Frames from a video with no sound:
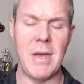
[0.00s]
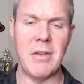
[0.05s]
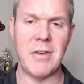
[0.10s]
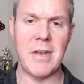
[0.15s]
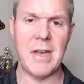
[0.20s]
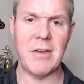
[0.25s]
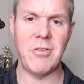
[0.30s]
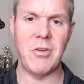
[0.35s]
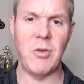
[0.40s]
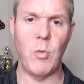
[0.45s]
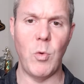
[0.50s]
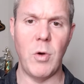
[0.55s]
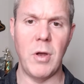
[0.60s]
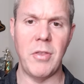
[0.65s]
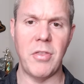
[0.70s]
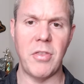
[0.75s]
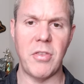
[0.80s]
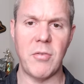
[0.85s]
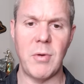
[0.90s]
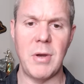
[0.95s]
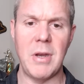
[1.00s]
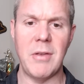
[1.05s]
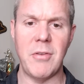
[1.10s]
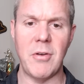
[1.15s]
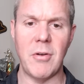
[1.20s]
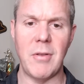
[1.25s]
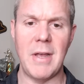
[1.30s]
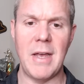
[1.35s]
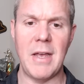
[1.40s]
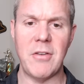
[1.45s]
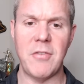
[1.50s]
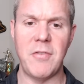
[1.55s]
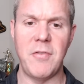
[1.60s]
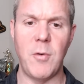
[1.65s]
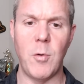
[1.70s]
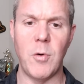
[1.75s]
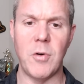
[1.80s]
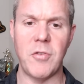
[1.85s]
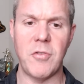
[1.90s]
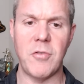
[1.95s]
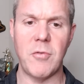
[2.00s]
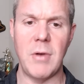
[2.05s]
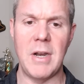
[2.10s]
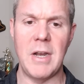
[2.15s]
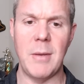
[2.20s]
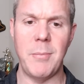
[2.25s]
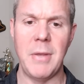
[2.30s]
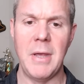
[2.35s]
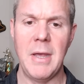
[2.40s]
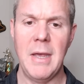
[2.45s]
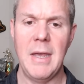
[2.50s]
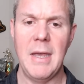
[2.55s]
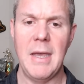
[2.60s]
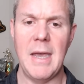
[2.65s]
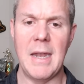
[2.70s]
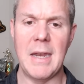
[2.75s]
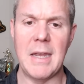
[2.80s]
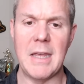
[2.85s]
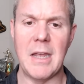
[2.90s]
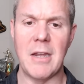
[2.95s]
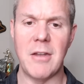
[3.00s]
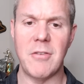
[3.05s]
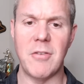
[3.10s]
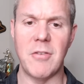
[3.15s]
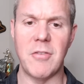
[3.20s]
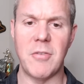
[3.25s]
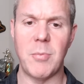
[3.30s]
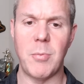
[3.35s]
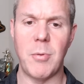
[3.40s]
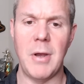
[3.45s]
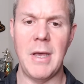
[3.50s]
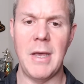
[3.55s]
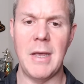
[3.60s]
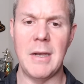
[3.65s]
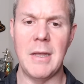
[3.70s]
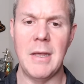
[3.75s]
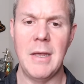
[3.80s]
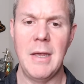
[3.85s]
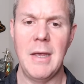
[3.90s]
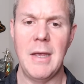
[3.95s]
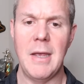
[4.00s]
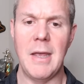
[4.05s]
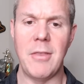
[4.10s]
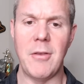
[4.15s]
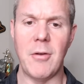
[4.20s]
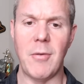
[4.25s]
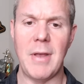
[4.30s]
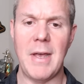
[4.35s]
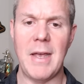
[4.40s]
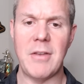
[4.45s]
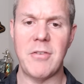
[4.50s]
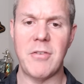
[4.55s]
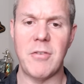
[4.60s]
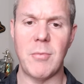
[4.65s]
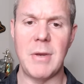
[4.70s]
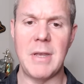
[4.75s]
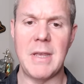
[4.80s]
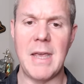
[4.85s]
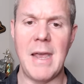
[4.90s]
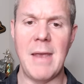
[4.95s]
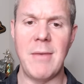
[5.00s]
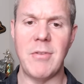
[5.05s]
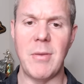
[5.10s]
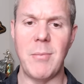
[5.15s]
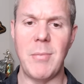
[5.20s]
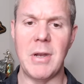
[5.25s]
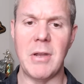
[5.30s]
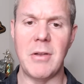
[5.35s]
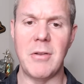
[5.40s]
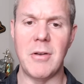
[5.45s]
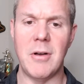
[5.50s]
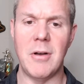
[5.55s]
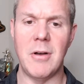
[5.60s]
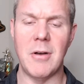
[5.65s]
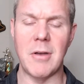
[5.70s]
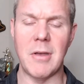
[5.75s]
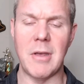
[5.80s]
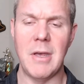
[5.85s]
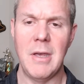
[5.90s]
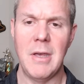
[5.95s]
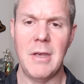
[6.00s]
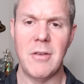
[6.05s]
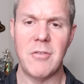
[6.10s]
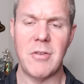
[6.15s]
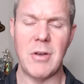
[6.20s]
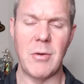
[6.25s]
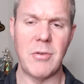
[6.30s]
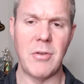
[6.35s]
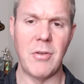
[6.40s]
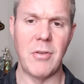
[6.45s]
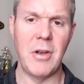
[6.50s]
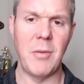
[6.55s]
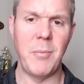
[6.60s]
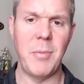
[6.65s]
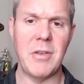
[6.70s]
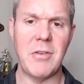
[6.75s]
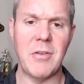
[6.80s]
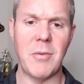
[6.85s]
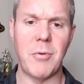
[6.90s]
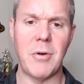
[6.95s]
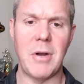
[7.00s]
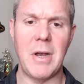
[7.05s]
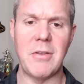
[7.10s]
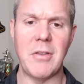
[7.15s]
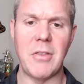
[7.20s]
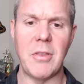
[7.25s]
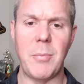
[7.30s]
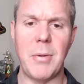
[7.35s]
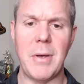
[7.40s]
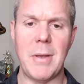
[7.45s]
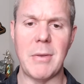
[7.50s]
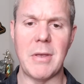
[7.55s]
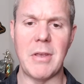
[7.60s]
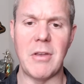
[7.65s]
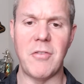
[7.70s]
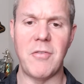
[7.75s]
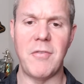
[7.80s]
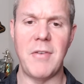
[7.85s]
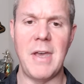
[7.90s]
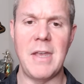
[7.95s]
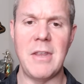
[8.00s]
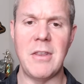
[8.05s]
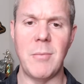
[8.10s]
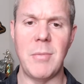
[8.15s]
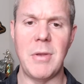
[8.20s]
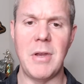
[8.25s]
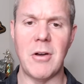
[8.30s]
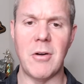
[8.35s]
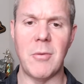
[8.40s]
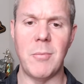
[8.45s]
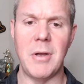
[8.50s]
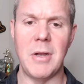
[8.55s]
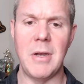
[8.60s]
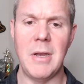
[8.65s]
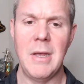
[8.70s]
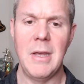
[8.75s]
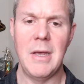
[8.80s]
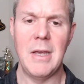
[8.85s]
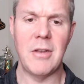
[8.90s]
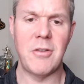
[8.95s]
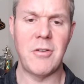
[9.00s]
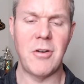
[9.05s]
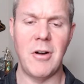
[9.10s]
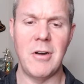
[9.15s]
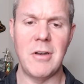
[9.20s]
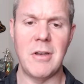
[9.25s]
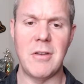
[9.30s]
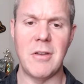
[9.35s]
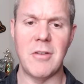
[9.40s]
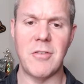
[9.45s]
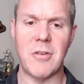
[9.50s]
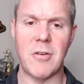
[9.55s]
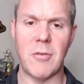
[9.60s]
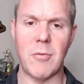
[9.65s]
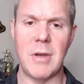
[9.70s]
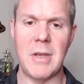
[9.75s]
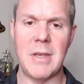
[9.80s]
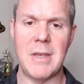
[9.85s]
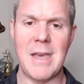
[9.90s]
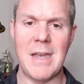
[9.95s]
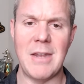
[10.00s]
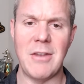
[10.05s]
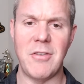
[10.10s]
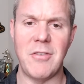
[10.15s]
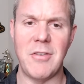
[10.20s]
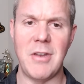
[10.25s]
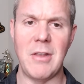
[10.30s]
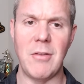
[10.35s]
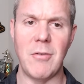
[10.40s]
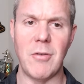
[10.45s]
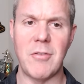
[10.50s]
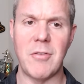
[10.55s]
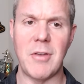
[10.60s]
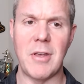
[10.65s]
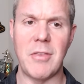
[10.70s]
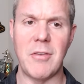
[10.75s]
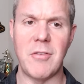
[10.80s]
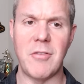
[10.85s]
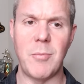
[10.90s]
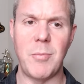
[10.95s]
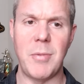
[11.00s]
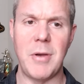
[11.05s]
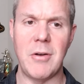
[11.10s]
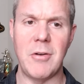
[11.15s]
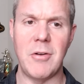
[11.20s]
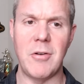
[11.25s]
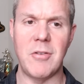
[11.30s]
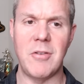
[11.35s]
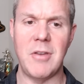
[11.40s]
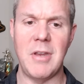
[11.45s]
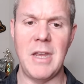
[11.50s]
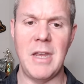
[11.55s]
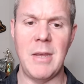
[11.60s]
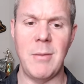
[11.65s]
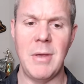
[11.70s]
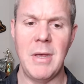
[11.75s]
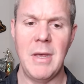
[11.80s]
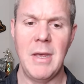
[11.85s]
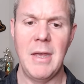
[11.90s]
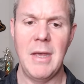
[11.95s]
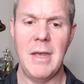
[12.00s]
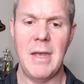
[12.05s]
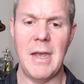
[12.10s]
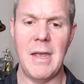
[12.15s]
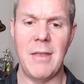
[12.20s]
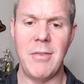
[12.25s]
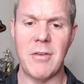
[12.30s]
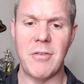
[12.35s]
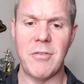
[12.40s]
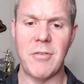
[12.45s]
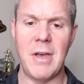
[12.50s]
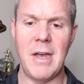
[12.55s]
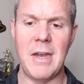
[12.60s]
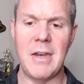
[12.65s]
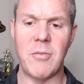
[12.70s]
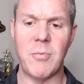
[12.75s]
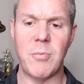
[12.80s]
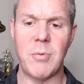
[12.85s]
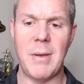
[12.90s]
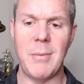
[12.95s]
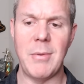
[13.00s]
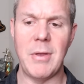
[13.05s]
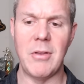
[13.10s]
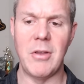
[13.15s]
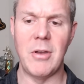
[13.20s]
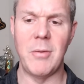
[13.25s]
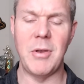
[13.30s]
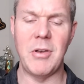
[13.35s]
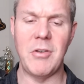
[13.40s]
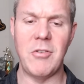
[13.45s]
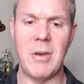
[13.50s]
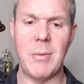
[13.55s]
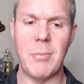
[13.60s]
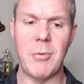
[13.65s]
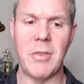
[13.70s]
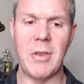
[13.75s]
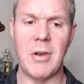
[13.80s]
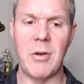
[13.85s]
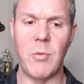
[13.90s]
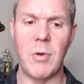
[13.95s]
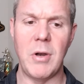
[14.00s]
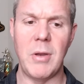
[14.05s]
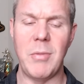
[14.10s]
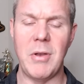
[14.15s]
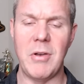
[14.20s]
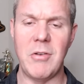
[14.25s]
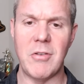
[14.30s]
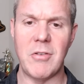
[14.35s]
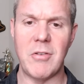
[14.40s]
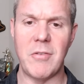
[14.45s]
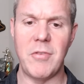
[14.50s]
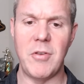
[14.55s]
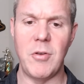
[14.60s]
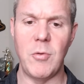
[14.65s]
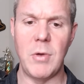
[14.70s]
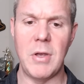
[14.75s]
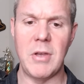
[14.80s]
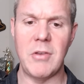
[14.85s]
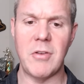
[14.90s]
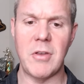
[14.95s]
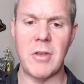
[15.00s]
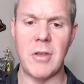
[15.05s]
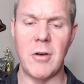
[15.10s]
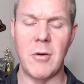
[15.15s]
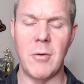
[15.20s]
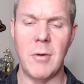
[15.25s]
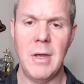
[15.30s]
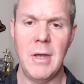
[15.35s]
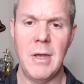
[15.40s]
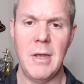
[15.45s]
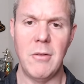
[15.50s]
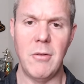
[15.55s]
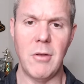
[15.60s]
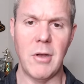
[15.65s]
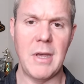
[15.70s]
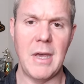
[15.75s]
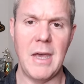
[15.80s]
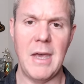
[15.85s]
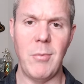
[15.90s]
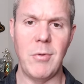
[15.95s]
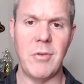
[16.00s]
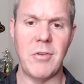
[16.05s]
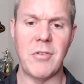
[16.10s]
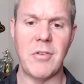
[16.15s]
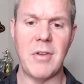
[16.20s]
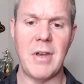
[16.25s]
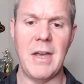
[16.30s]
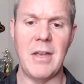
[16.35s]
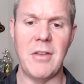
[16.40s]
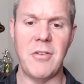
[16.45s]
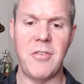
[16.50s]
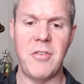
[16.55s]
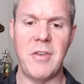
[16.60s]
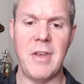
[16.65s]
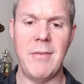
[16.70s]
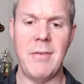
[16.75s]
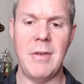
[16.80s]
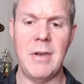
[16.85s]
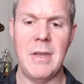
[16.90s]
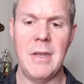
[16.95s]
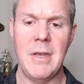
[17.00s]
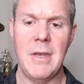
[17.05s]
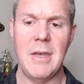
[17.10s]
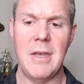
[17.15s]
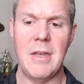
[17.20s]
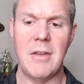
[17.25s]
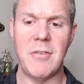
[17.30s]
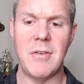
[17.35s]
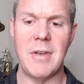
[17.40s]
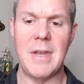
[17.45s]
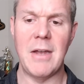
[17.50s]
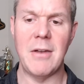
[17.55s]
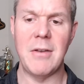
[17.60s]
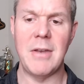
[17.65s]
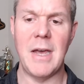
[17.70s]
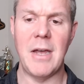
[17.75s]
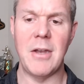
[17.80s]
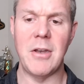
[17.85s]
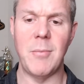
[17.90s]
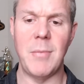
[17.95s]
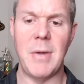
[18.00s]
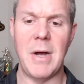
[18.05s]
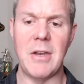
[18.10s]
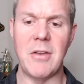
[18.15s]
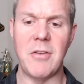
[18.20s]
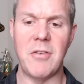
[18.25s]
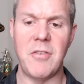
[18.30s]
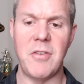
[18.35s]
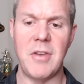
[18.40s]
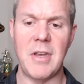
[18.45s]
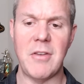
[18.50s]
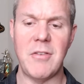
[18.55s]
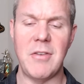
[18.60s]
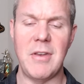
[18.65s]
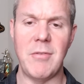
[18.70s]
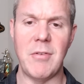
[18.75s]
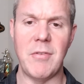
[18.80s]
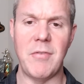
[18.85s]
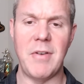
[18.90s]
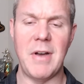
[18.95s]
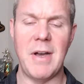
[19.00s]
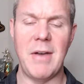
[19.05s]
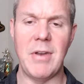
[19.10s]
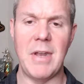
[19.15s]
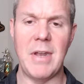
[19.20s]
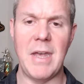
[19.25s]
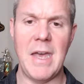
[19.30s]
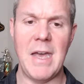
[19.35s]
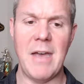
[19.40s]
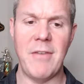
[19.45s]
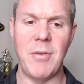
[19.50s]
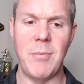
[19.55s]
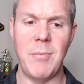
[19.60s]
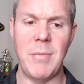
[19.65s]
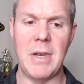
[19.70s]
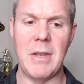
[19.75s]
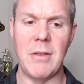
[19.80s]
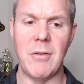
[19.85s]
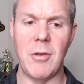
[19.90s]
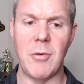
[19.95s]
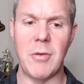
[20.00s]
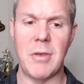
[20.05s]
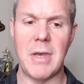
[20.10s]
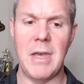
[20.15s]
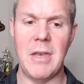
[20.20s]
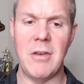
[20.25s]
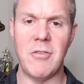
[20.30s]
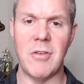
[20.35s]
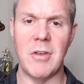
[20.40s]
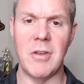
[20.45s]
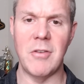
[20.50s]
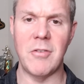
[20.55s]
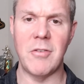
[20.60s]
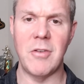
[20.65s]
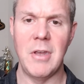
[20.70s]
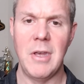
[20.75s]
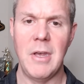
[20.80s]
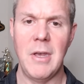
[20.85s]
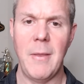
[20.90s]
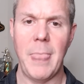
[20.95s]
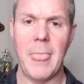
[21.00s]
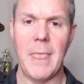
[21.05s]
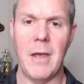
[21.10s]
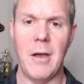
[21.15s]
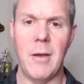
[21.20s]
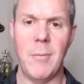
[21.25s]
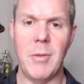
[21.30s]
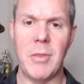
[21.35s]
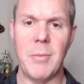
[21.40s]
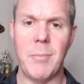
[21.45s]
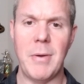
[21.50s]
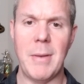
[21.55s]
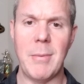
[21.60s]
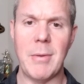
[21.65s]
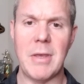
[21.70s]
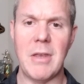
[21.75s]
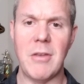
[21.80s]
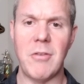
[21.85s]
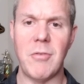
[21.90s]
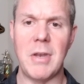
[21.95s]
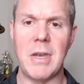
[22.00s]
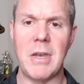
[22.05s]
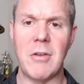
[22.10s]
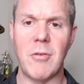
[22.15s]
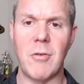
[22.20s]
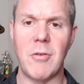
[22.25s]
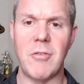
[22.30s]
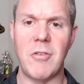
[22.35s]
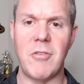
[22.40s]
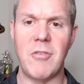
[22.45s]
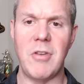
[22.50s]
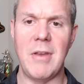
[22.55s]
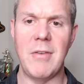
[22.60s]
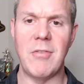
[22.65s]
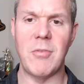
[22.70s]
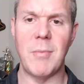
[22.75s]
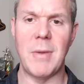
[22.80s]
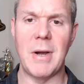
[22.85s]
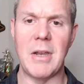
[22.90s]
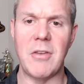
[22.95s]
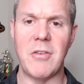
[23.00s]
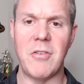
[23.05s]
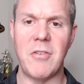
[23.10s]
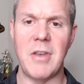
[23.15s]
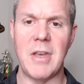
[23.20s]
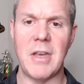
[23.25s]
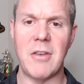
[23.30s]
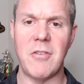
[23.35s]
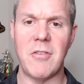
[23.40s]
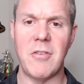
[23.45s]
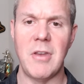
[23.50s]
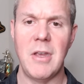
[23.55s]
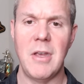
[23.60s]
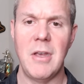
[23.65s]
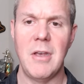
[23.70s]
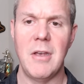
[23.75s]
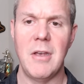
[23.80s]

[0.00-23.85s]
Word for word: Bay's actually won three of their last four straight up and against the spread. In their last three games, they've been a dog. So I was a little bit surprised that the public is fading them here, but it's hard to disagree. Kansas City looks like the superior team, and this line is probably a little bit cheaper than it would have been just a few weeks ago. Look ahead was as high as seven. It's now down to minus six, even five and a half in many locations. Uh, but the public is leaning towards the Chiefs minus six.